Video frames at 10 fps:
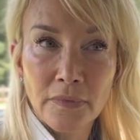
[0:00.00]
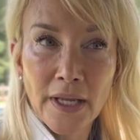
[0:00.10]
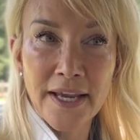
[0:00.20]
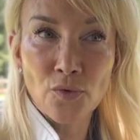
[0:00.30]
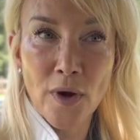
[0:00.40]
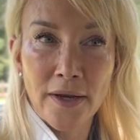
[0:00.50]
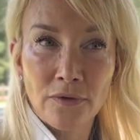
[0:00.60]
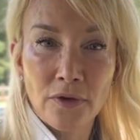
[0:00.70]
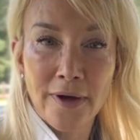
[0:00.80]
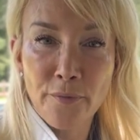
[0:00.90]
is when
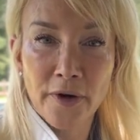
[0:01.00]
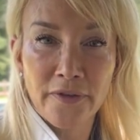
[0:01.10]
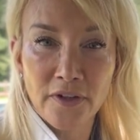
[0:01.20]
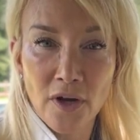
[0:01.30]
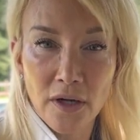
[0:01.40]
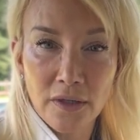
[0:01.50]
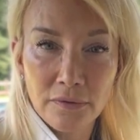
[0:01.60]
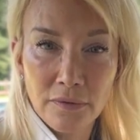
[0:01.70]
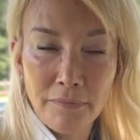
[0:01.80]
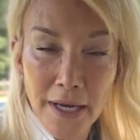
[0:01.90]
you have a perfect dog.
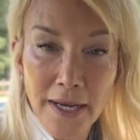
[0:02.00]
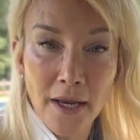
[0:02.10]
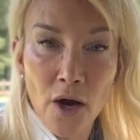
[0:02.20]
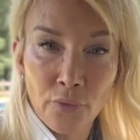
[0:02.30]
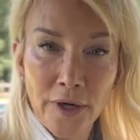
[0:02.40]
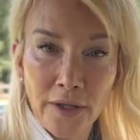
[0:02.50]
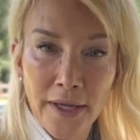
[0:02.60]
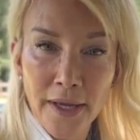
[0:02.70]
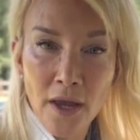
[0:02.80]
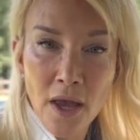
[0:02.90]
Meaning a
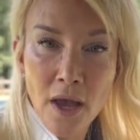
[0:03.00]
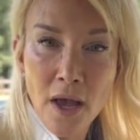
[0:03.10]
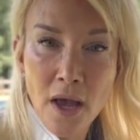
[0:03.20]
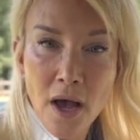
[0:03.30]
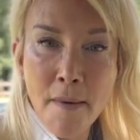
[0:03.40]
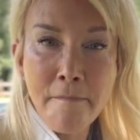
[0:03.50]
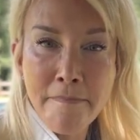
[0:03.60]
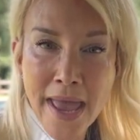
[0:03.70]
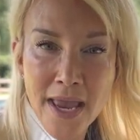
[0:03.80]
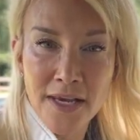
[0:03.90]
really
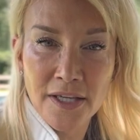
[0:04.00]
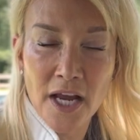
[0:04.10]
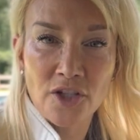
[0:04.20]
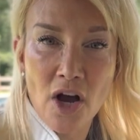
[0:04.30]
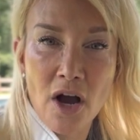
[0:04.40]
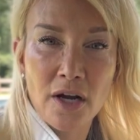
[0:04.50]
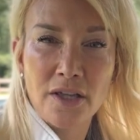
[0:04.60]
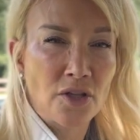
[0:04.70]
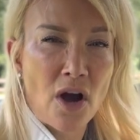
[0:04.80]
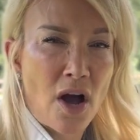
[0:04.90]
amazing,
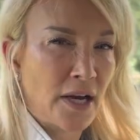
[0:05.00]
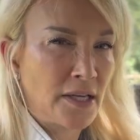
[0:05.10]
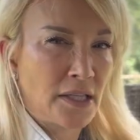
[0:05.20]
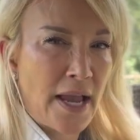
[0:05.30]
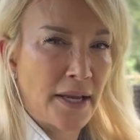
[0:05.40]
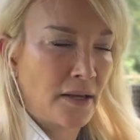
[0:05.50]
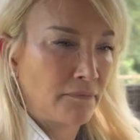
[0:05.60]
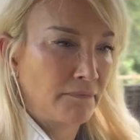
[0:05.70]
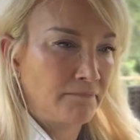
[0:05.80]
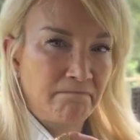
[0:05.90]
the dog is like
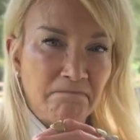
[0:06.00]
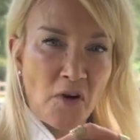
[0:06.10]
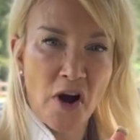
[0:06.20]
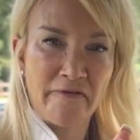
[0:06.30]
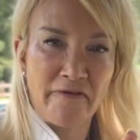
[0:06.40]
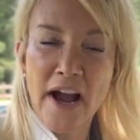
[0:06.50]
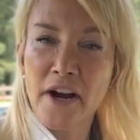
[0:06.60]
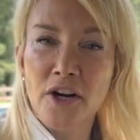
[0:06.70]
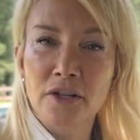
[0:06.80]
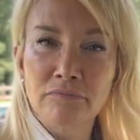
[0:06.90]
on
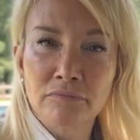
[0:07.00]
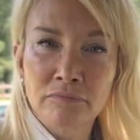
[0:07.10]
fire.